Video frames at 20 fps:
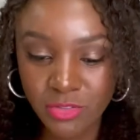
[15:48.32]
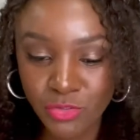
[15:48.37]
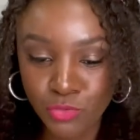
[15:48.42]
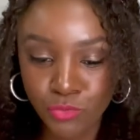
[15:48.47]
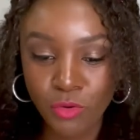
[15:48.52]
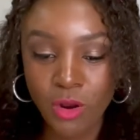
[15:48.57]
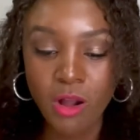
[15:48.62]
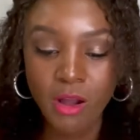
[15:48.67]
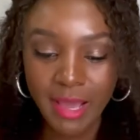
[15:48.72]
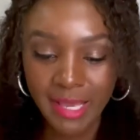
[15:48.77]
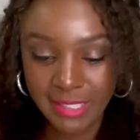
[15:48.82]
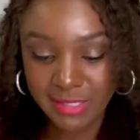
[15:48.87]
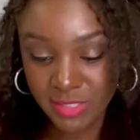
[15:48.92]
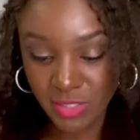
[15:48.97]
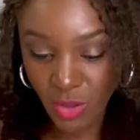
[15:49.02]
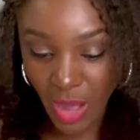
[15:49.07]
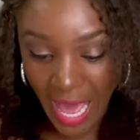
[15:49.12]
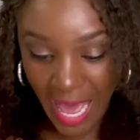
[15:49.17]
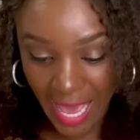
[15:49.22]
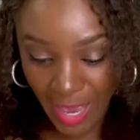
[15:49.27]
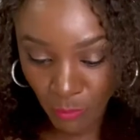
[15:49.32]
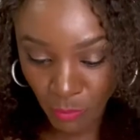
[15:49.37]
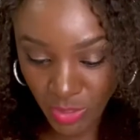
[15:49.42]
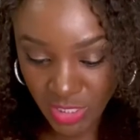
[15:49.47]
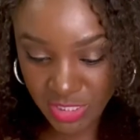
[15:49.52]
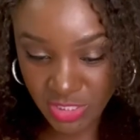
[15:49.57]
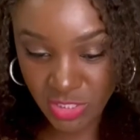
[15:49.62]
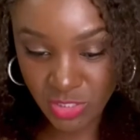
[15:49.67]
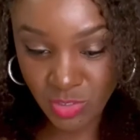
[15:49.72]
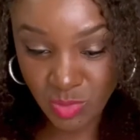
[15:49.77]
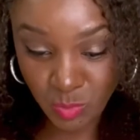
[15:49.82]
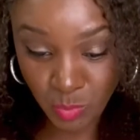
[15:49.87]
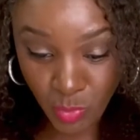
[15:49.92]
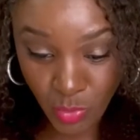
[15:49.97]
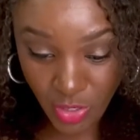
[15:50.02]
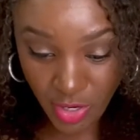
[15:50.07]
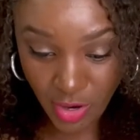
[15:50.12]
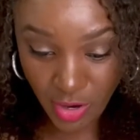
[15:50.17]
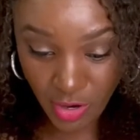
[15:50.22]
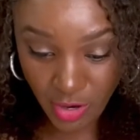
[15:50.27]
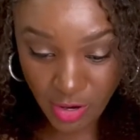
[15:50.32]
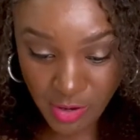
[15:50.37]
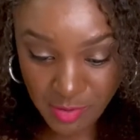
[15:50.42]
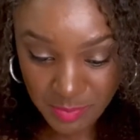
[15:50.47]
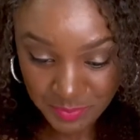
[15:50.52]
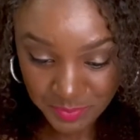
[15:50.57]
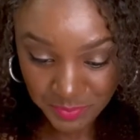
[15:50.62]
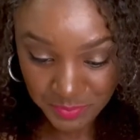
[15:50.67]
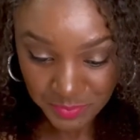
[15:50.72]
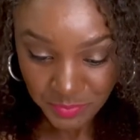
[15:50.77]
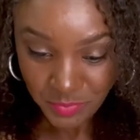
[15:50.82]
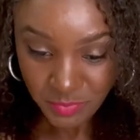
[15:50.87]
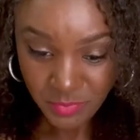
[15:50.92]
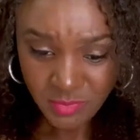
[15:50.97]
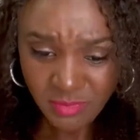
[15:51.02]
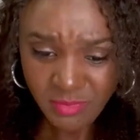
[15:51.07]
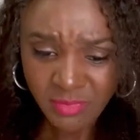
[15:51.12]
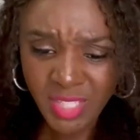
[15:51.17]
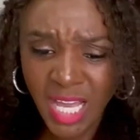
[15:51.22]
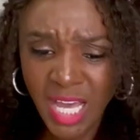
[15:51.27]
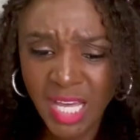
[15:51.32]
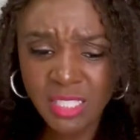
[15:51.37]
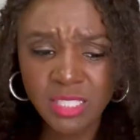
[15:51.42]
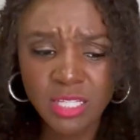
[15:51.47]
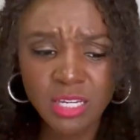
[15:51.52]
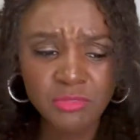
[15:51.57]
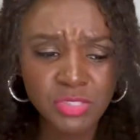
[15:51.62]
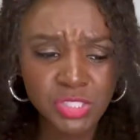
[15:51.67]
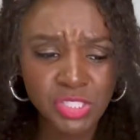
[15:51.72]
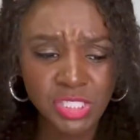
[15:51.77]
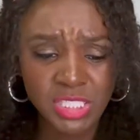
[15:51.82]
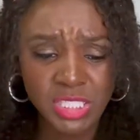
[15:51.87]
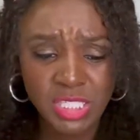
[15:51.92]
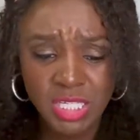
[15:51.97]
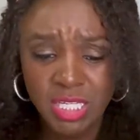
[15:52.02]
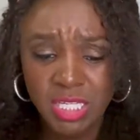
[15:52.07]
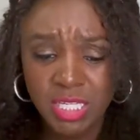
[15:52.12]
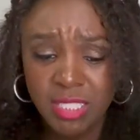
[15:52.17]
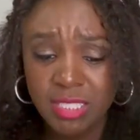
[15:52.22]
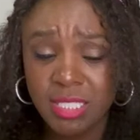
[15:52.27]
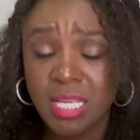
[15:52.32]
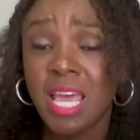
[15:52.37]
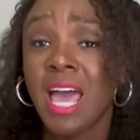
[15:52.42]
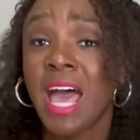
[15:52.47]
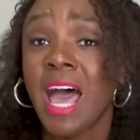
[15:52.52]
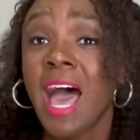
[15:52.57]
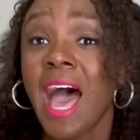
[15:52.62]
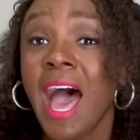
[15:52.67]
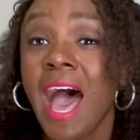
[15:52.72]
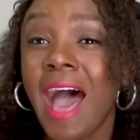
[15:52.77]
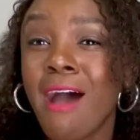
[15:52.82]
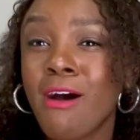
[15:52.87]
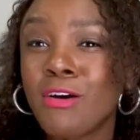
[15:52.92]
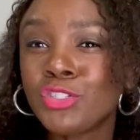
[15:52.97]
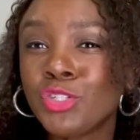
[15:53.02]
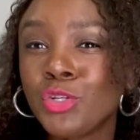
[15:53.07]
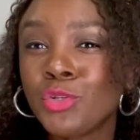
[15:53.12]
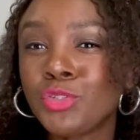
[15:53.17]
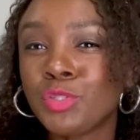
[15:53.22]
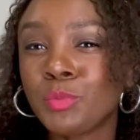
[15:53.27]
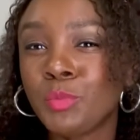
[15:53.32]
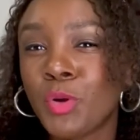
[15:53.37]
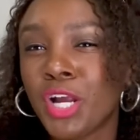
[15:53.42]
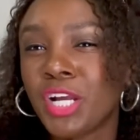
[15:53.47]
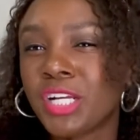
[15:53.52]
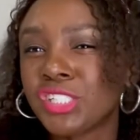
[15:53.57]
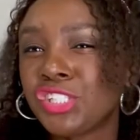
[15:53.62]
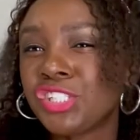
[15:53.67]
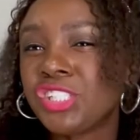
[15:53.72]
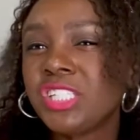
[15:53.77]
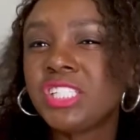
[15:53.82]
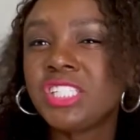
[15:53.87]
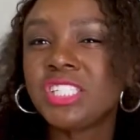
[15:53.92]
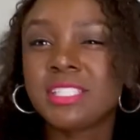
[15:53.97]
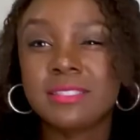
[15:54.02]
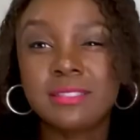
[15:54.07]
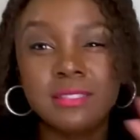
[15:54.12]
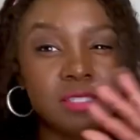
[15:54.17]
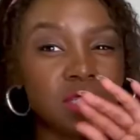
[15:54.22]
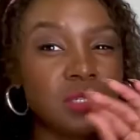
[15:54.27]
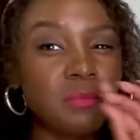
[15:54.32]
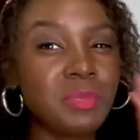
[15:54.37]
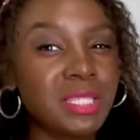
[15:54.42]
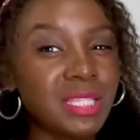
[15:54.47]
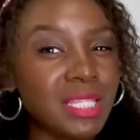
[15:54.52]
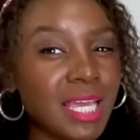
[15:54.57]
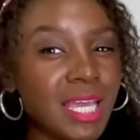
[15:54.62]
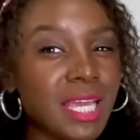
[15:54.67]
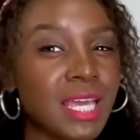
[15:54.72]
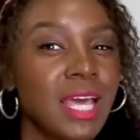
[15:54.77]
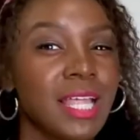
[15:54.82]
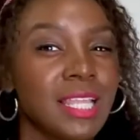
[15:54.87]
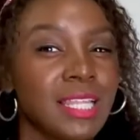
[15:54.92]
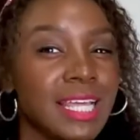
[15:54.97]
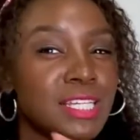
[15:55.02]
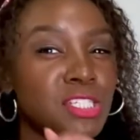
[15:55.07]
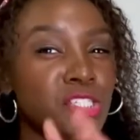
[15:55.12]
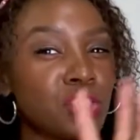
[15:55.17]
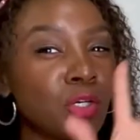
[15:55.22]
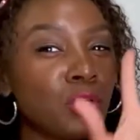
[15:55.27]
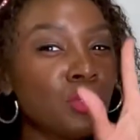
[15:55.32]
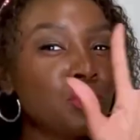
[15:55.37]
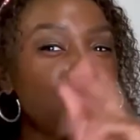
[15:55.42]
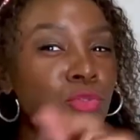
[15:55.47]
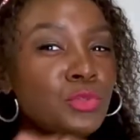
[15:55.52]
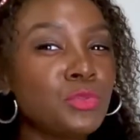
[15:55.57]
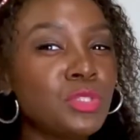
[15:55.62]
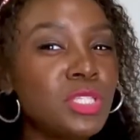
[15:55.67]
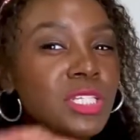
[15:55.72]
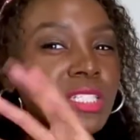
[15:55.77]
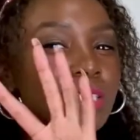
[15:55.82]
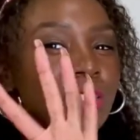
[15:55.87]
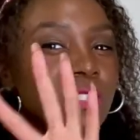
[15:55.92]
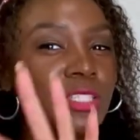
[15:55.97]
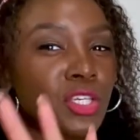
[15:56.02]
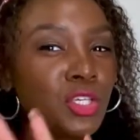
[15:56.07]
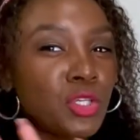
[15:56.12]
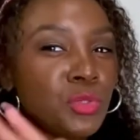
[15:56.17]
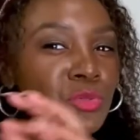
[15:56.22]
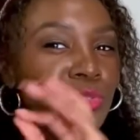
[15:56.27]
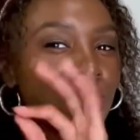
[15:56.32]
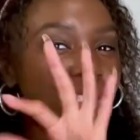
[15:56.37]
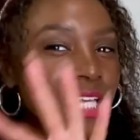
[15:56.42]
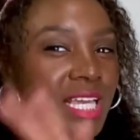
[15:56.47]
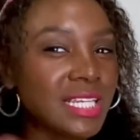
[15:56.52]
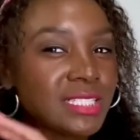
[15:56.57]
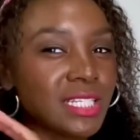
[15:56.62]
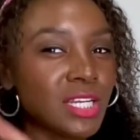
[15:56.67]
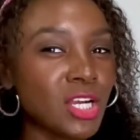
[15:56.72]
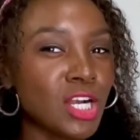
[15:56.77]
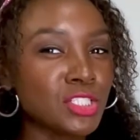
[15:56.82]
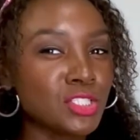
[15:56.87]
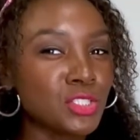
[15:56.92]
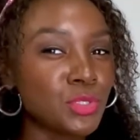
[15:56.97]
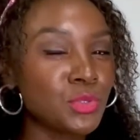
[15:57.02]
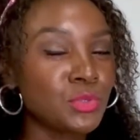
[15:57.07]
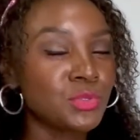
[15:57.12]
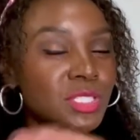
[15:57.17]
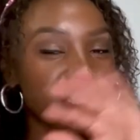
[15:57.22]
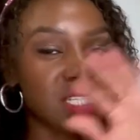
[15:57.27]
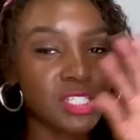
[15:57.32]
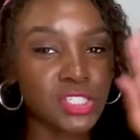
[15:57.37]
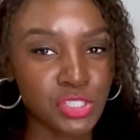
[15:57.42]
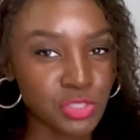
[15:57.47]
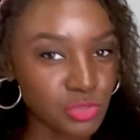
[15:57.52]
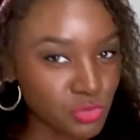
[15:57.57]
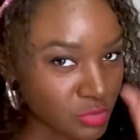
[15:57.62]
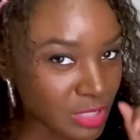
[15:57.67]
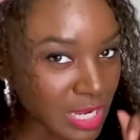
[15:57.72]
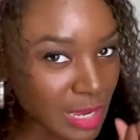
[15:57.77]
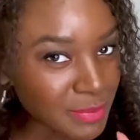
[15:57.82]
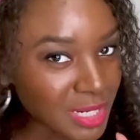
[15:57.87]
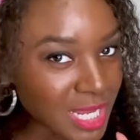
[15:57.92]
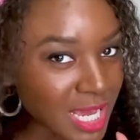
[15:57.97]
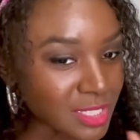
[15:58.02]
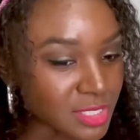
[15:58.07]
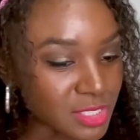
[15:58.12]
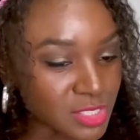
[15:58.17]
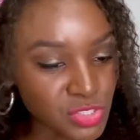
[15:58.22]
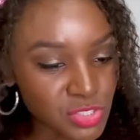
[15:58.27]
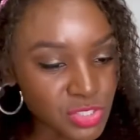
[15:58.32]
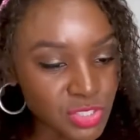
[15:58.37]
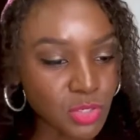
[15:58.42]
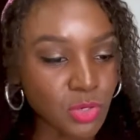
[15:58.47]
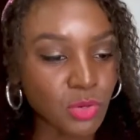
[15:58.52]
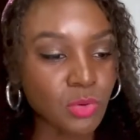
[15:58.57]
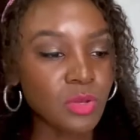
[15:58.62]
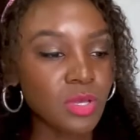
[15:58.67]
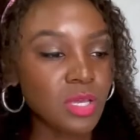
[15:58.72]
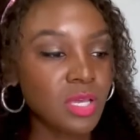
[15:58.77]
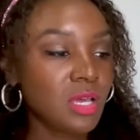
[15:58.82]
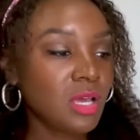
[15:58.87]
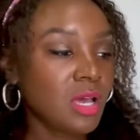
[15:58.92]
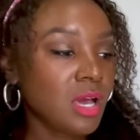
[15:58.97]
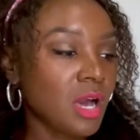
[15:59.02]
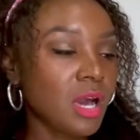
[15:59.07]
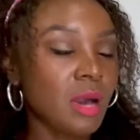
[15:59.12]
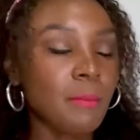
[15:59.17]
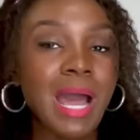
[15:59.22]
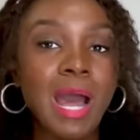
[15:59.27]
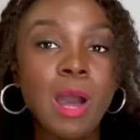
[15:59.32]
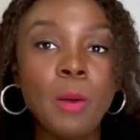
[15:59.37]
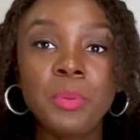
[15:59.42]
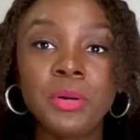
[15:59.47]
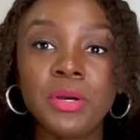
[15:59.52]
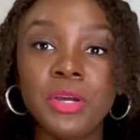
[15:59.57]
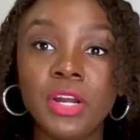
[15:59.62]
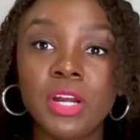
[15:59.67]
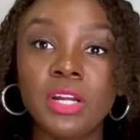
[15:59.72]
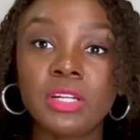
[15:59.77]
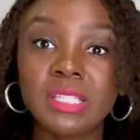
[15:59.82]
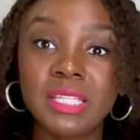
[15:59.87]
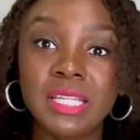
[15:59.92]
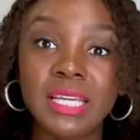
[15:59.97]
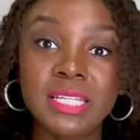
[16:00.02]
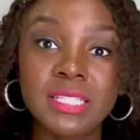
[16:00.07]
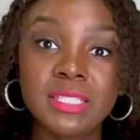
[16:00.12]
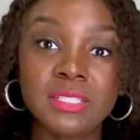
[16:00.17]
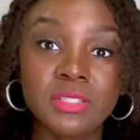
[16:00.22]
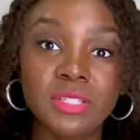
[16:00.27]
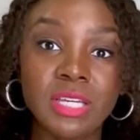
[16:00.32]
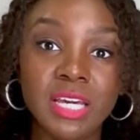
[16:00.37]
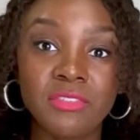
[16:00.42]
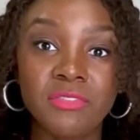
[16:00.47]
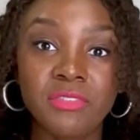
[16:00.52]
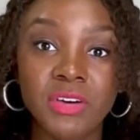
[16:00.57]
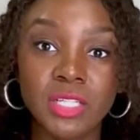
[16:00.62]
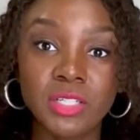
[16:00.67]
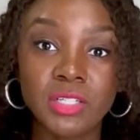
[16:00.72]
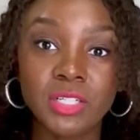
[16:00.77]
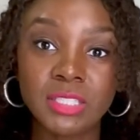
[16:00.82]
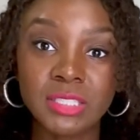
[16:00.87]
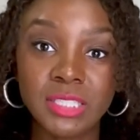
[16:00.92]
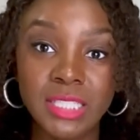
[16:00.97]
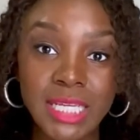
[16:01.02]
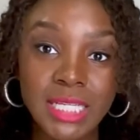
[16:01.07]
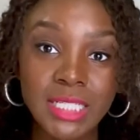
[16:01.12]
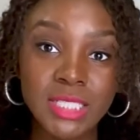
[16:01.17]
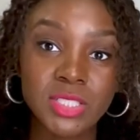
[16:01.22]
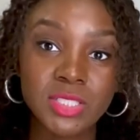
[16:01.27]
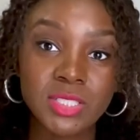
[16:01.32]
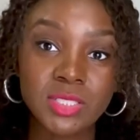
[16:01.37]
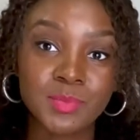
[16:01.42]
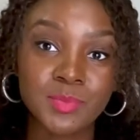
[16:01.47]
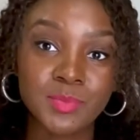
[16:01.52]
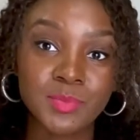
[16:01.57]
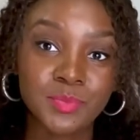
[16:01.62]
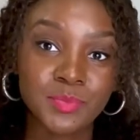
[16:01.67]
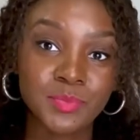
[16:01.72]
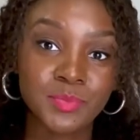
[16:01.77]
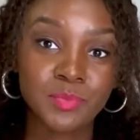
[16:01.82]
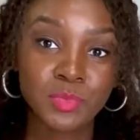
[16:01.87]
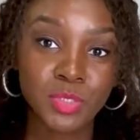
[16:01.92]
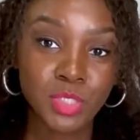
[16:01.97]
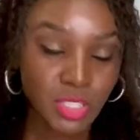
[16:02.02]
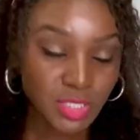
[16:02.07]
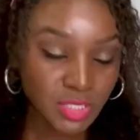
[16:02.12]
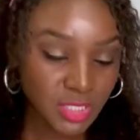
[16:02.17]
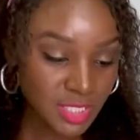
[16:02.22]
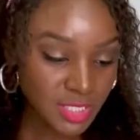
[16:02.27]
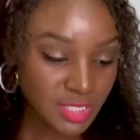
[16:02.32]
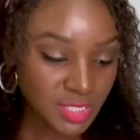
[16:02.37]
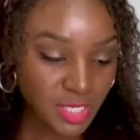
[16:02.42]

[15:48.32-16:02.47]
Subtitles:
drawing. So I wanted to support her. I love what she does. I also support her because she be laying, like she'll do these cute, sexy cartoons and then she'll drop knowledge. So I'll put her links. You gotta follow her links. Put her links